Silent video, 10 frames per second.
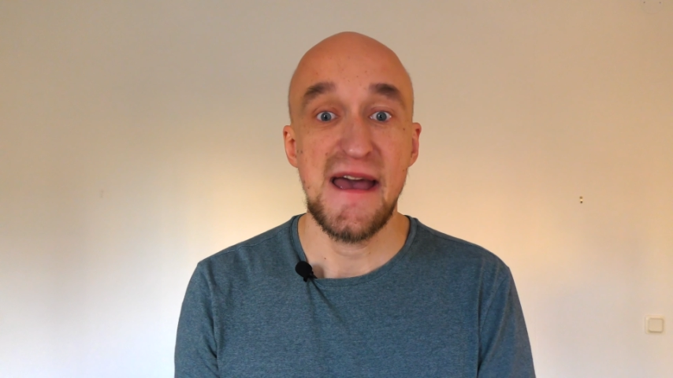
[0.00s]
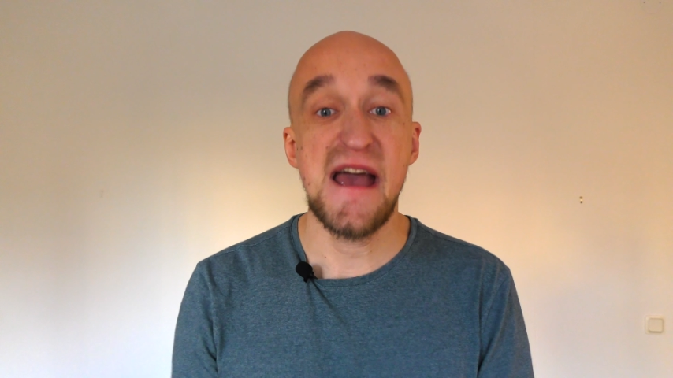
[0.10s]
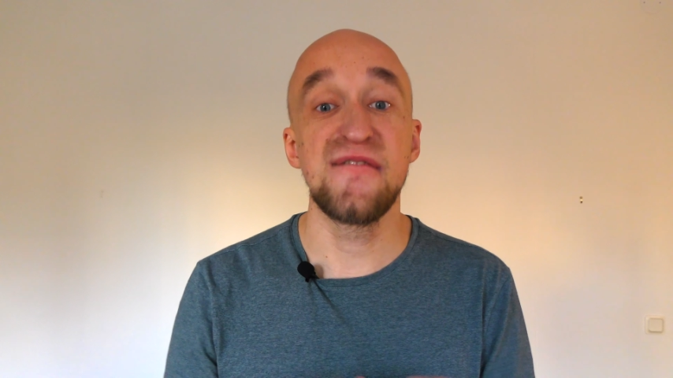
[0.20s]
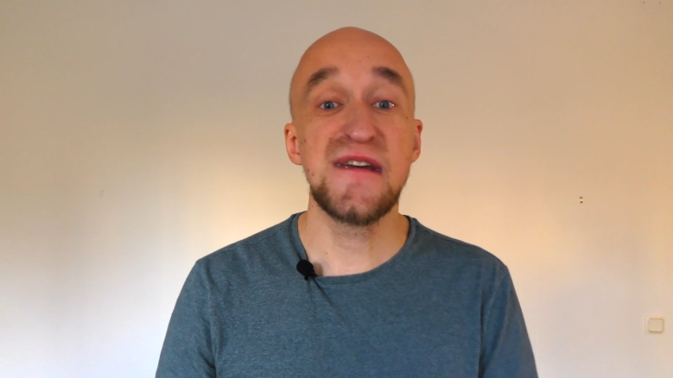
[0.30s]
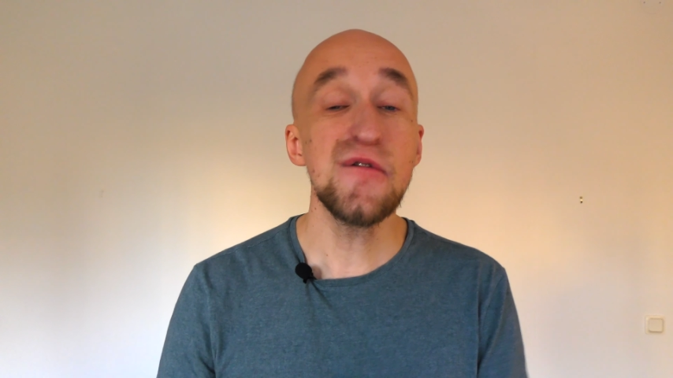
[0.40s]

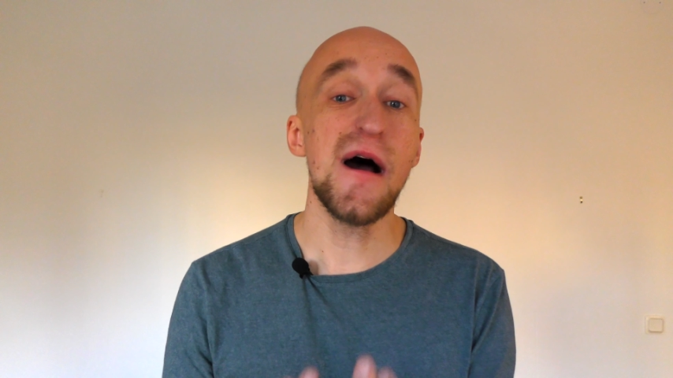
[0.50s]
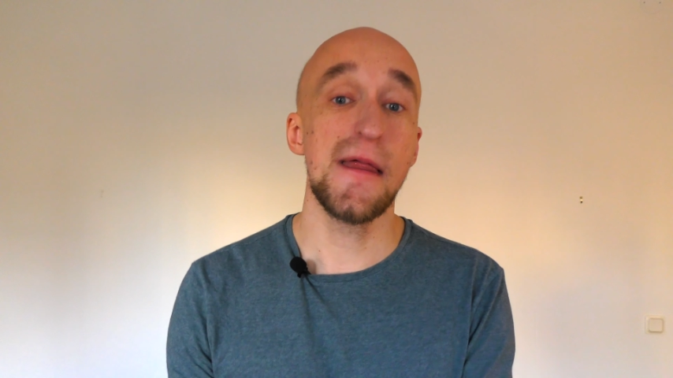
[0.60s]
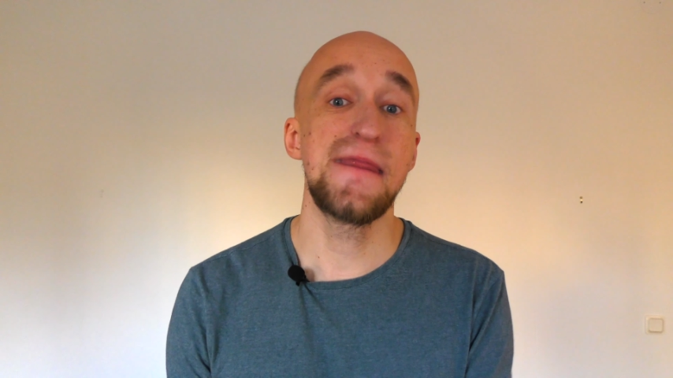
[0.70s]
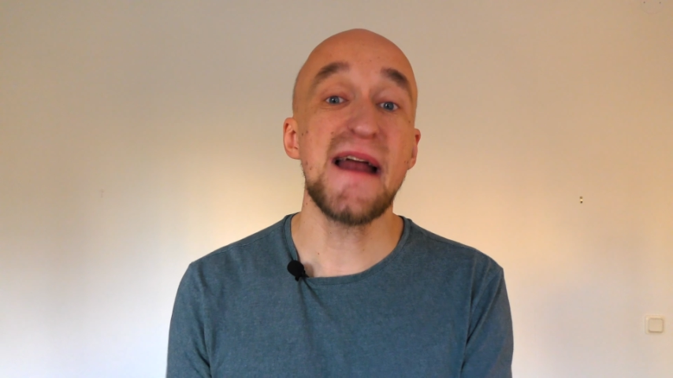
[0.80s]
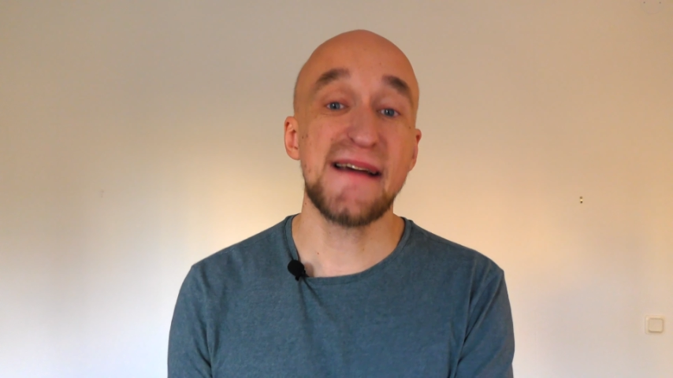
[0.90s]
If you
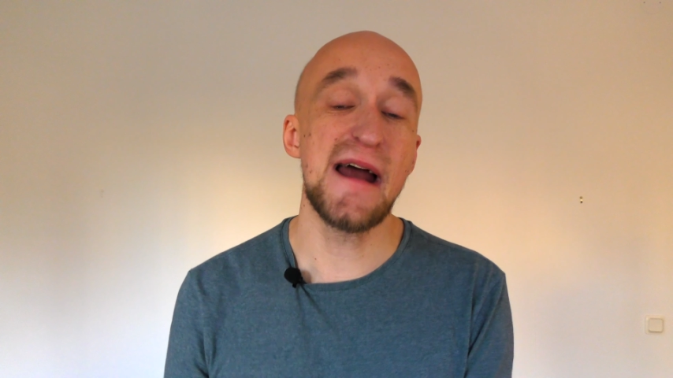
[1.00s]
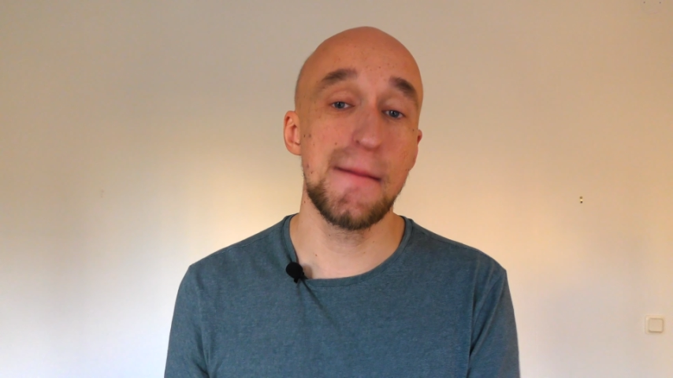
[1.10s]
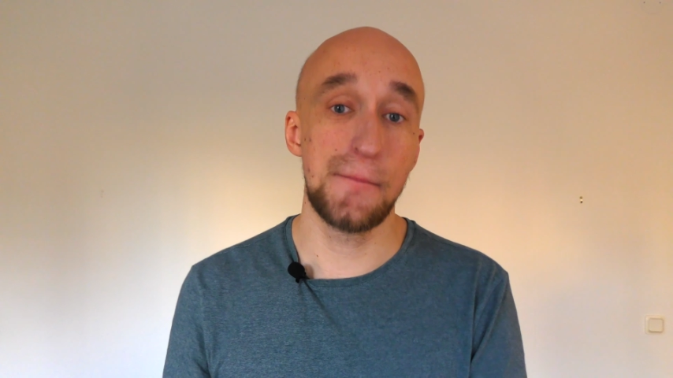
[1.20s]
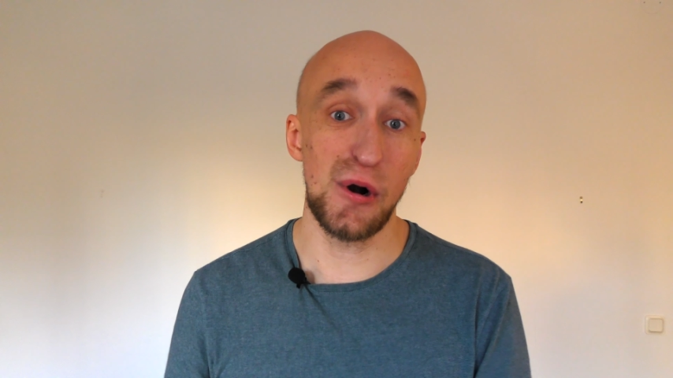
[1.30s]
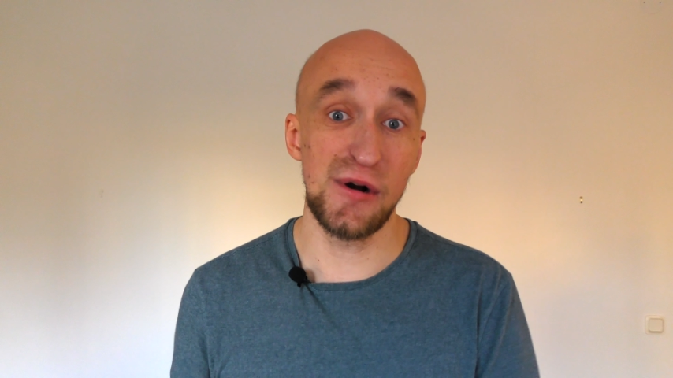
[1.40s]
are that kind
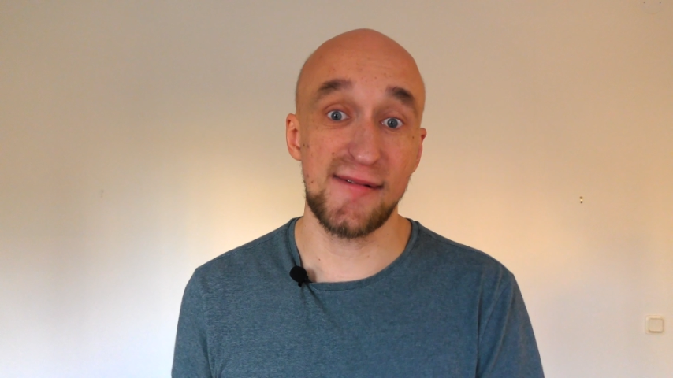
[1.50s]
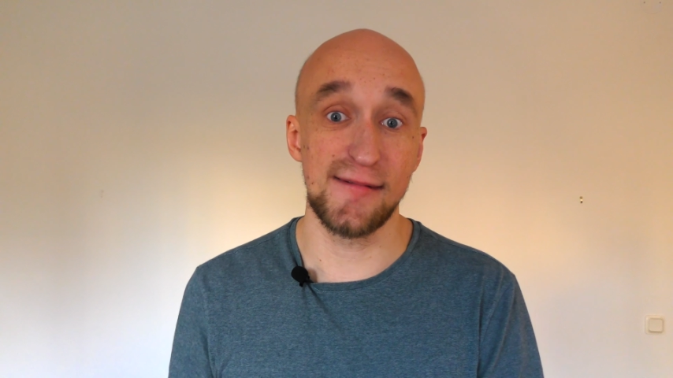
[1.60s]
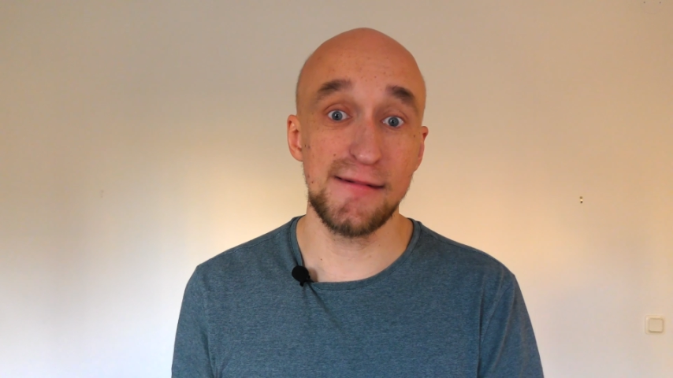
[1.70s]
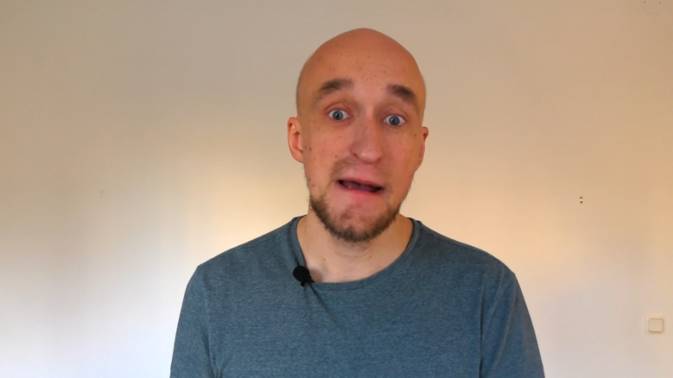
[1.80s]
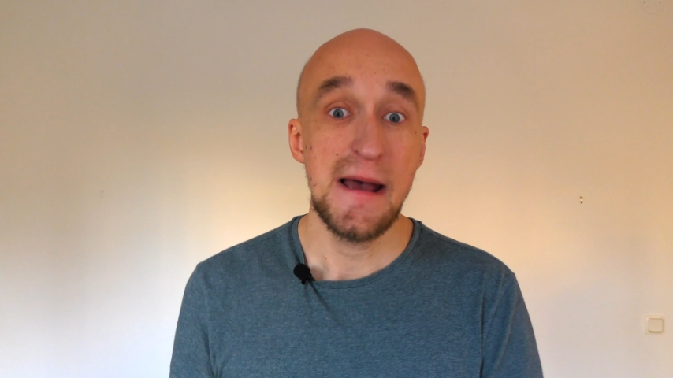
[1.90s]
of
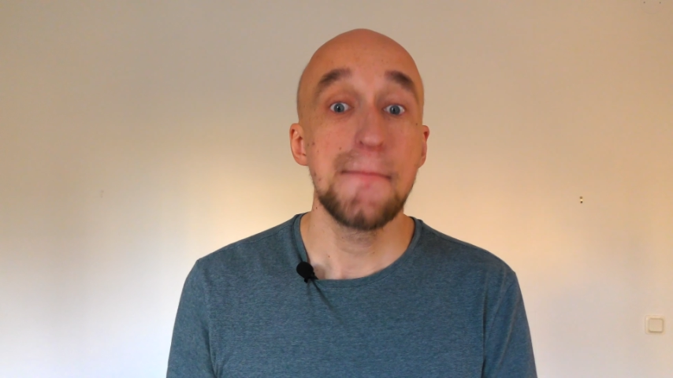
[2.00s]
person,